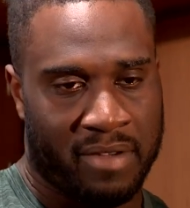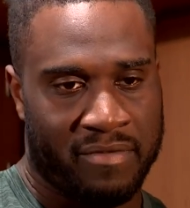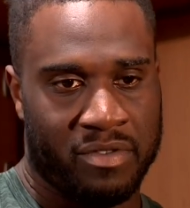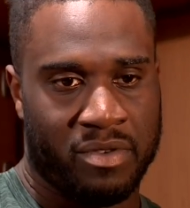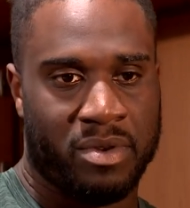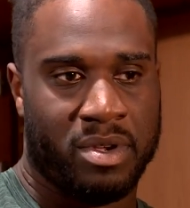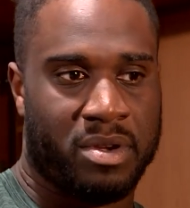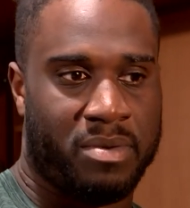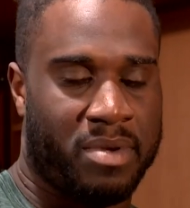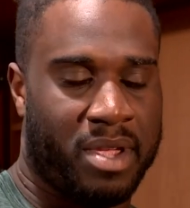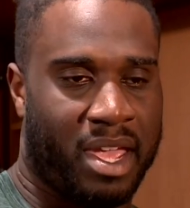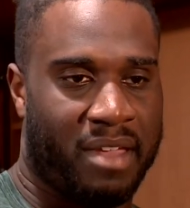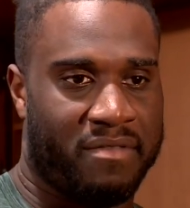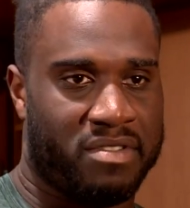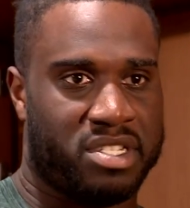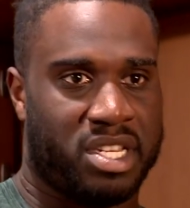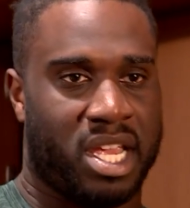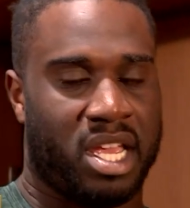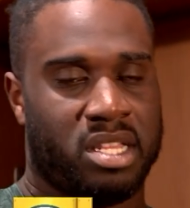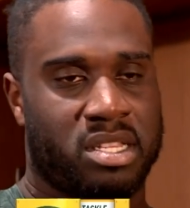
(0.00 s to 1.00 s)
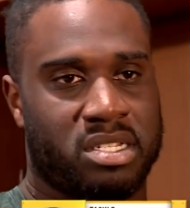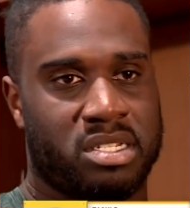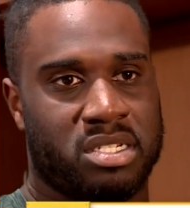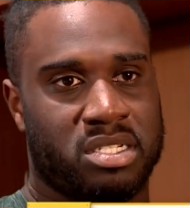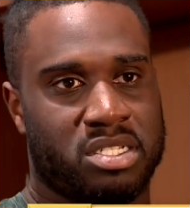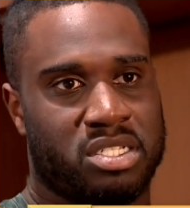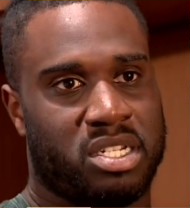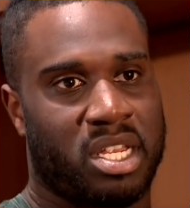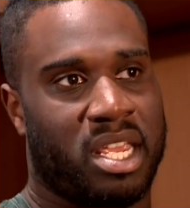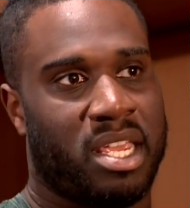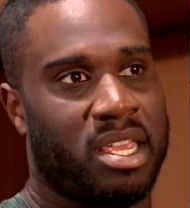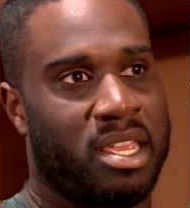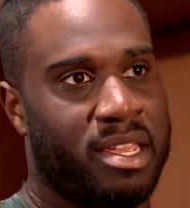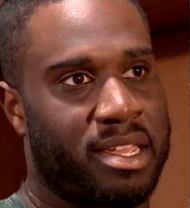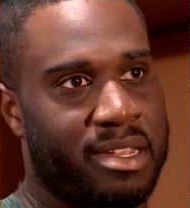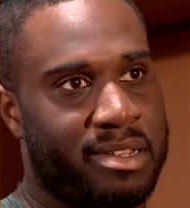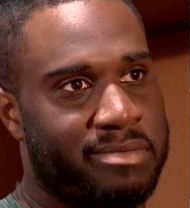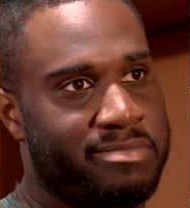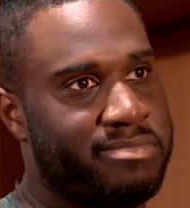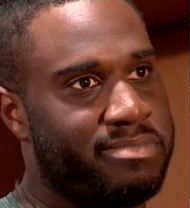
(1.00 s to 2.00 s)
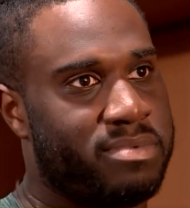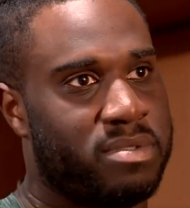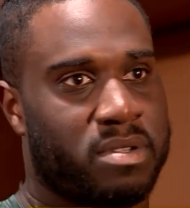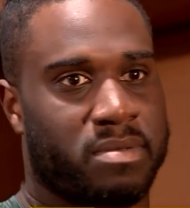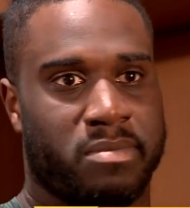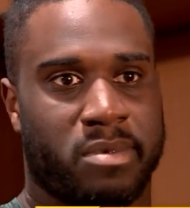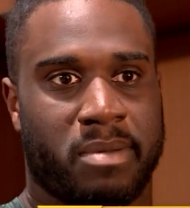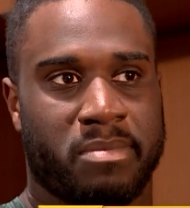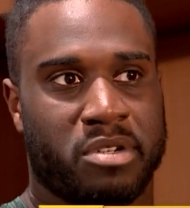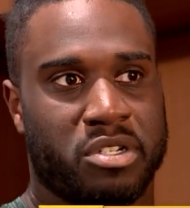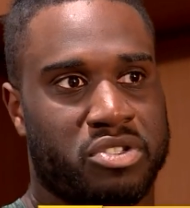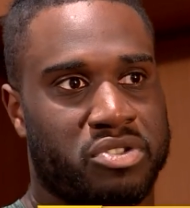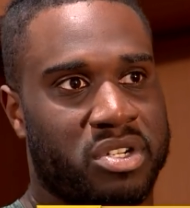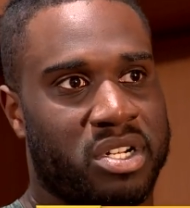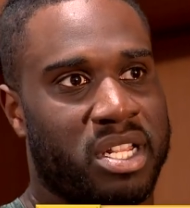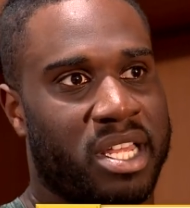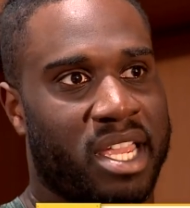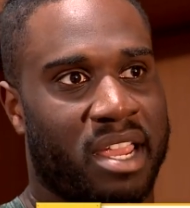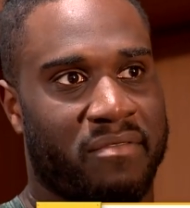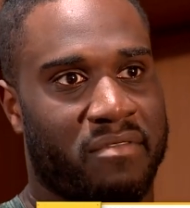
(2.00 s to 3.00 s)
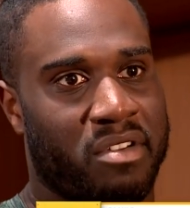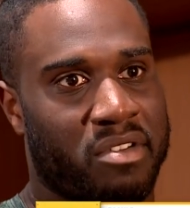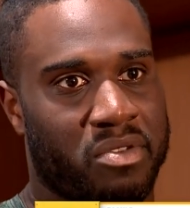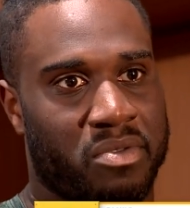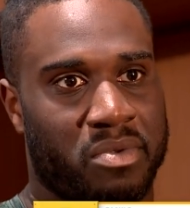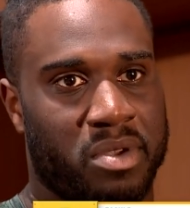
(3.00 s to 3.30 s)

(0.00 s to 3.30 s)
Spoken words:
Every week we have a challenge, and you know, I'm going to treat it like every other